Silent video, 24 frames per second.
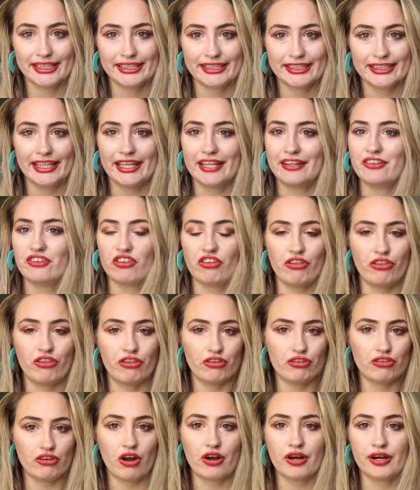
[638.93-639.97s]
Like, just
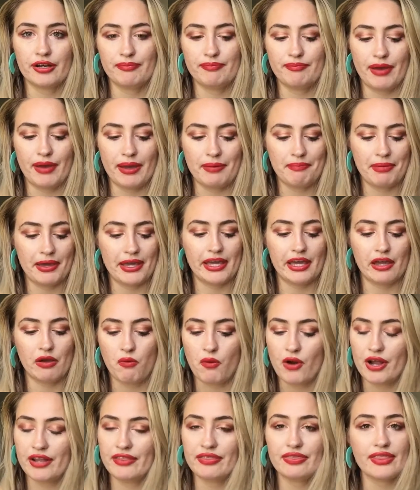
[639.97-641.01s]
start by picking
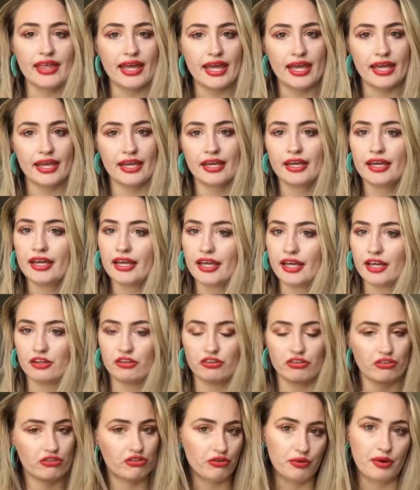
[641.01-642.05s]
one thing and
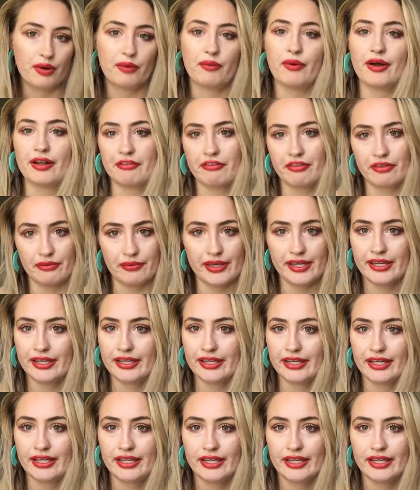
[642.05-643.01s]
just do it once a week.